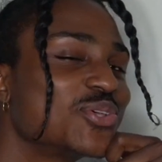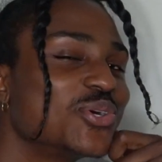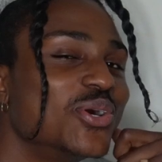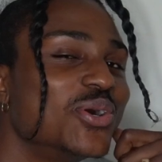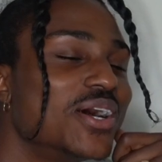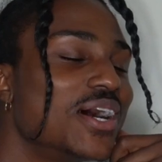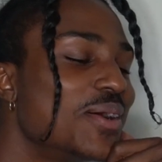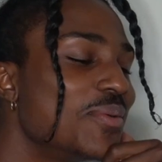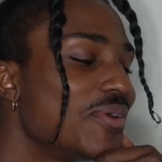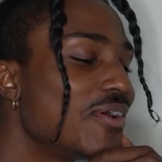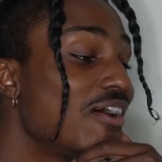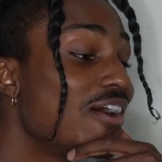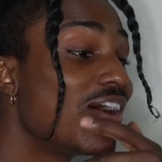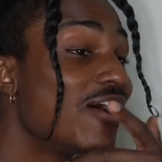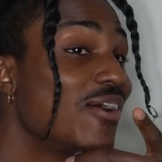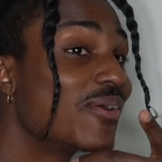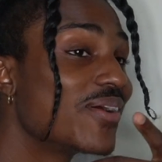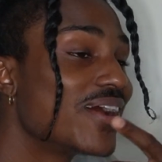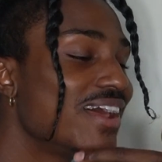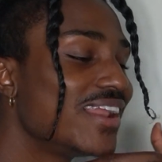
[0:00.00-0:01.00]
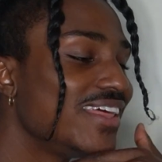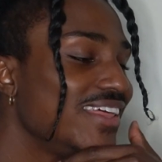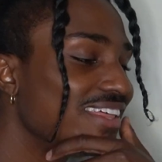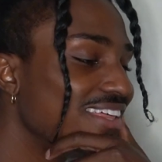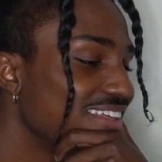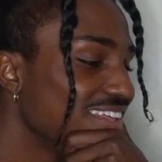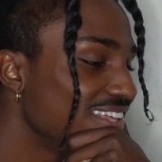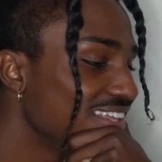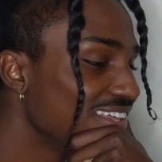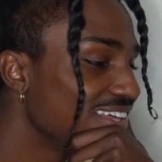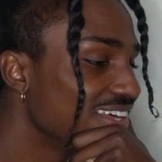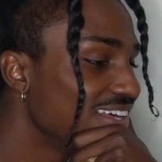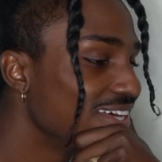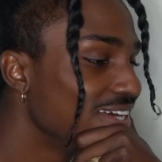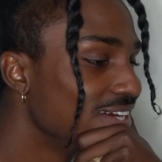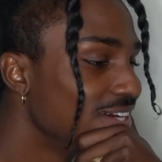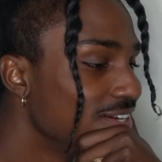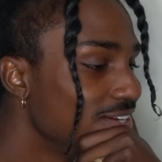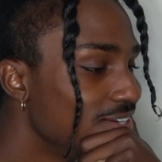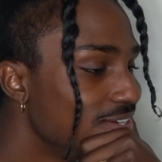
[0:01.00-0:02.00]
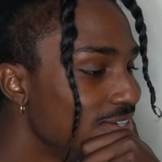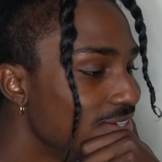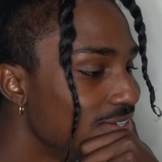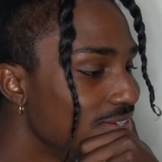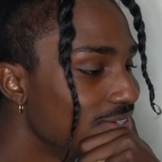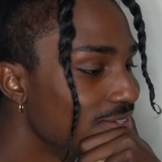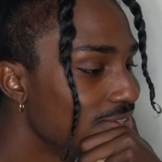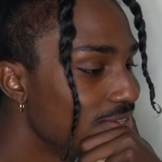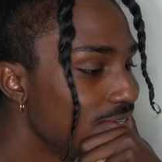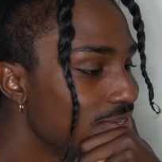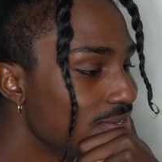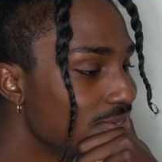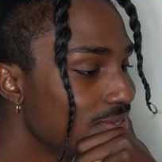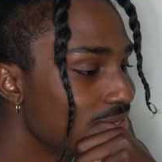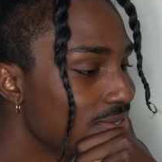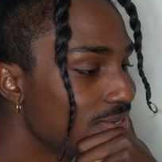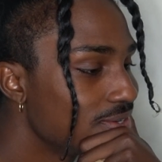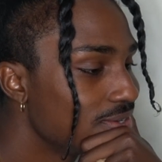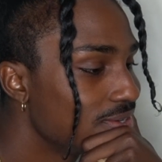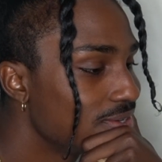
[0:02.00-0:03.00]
threw up that already. Nastiest feeling.